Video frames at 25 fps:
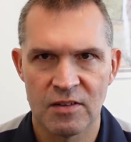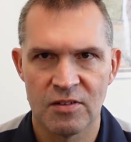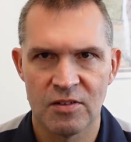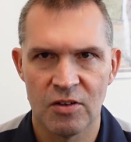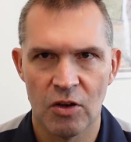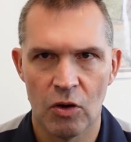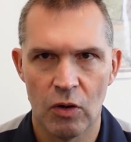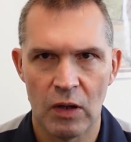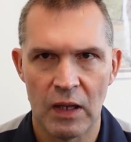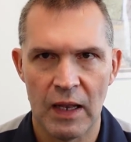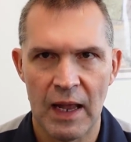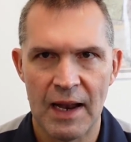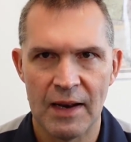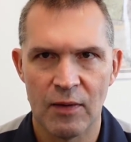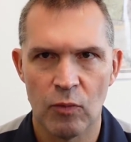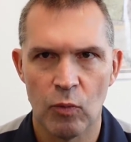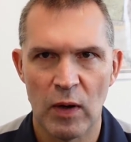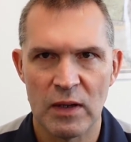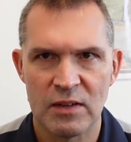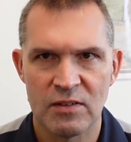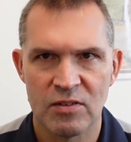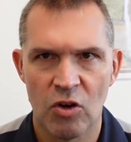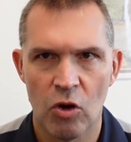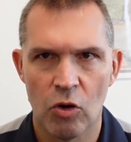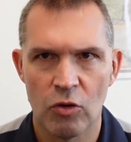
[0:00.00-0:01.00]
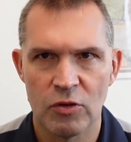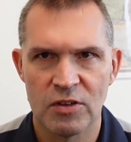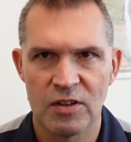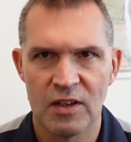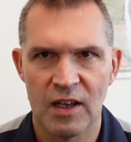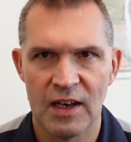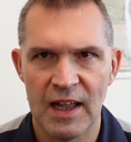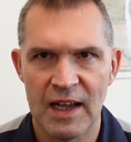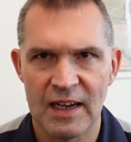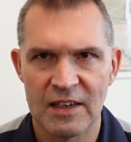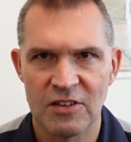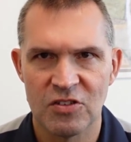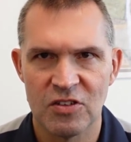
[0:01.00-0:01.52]
So a lot of West Coast
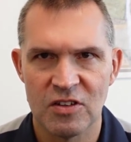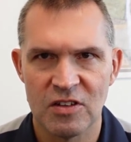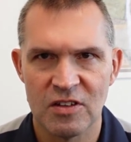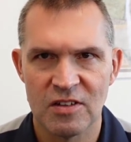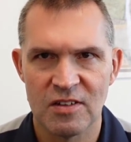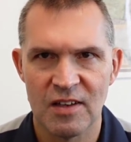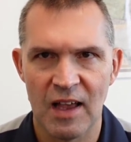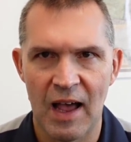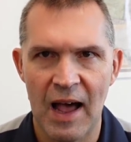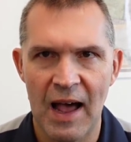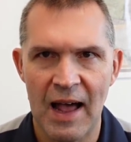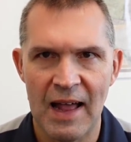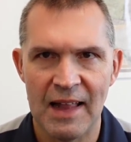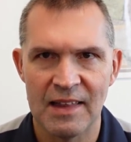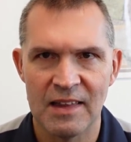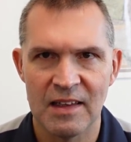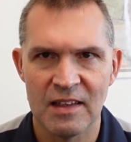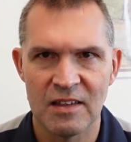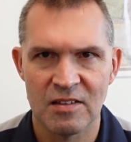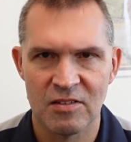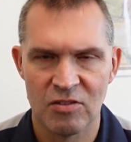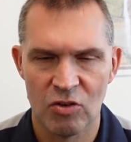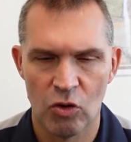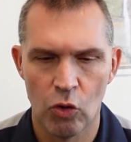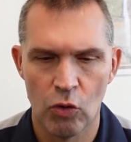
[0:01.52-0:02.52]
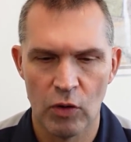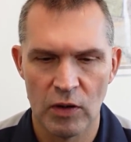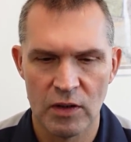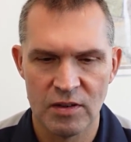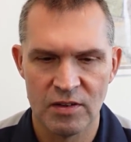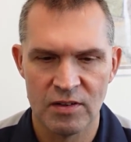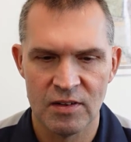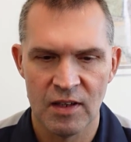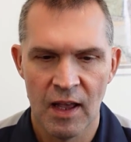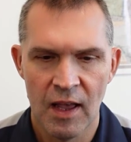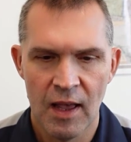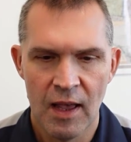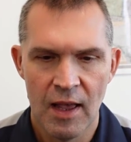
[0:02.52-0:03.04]
connections on this
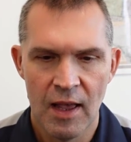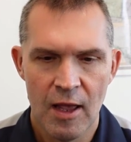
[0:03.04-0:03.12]
horse,